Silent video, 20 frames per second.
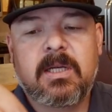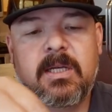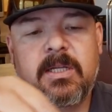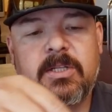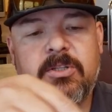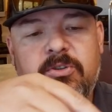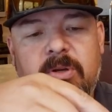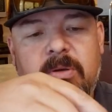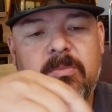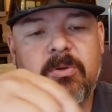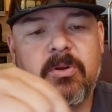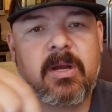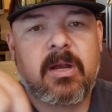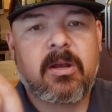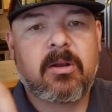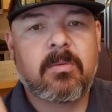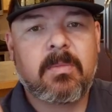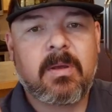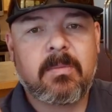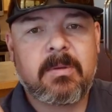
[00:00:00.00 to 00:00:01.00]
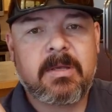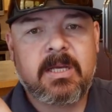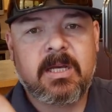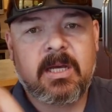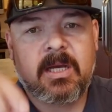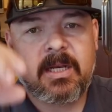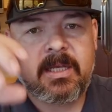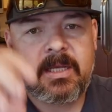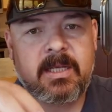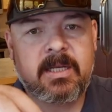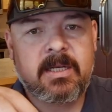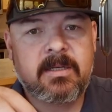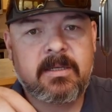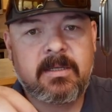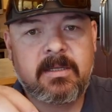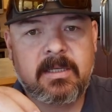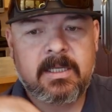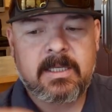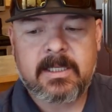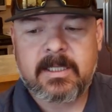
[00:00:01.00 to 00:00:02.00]
trimmed around and maybe cut in
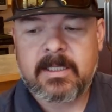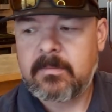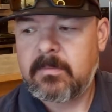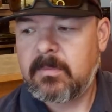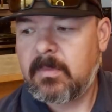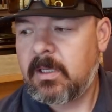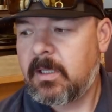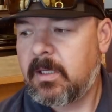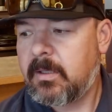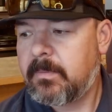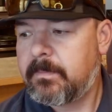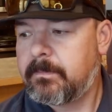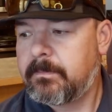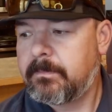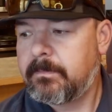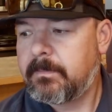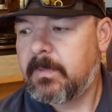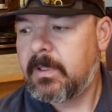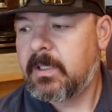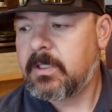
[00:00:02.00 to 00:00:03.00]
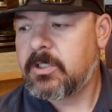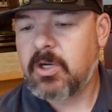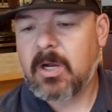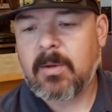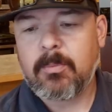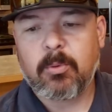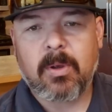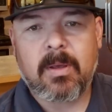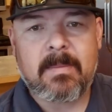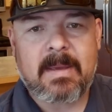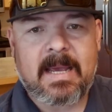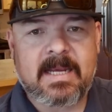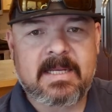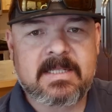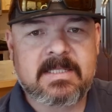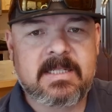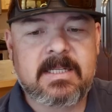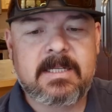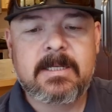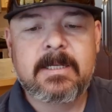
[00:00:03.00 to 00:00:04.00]
a drop-away
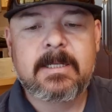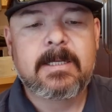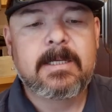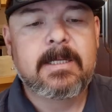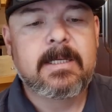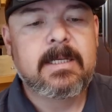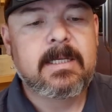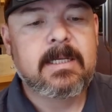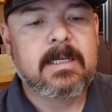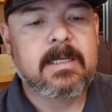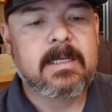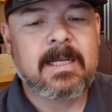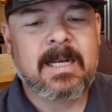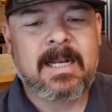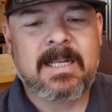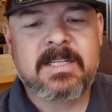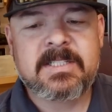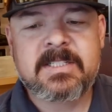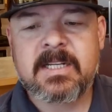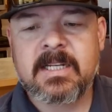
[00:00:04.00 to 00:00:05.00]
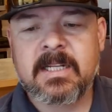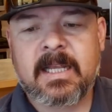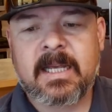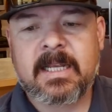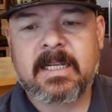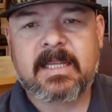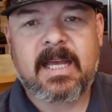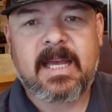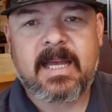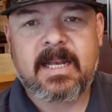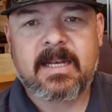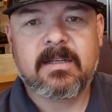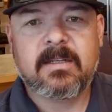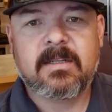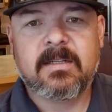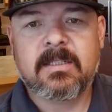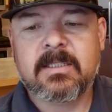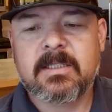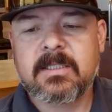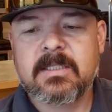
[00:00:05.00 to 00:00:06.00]
magazine, and I just didn't like that.
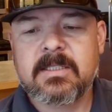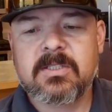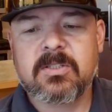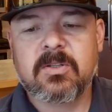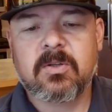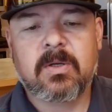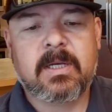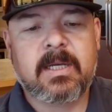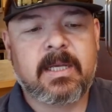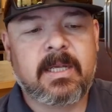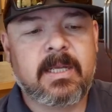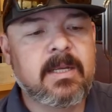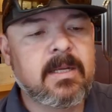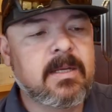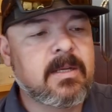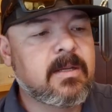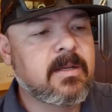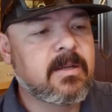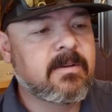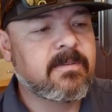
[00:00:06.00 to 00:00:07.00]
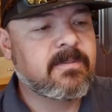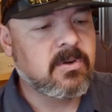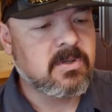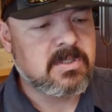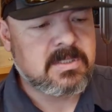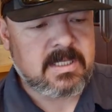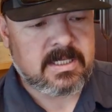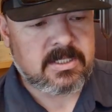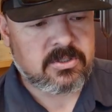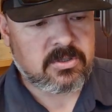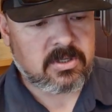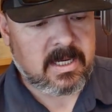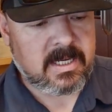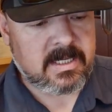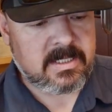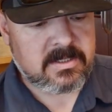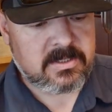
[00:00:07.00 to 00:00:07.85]
So I tried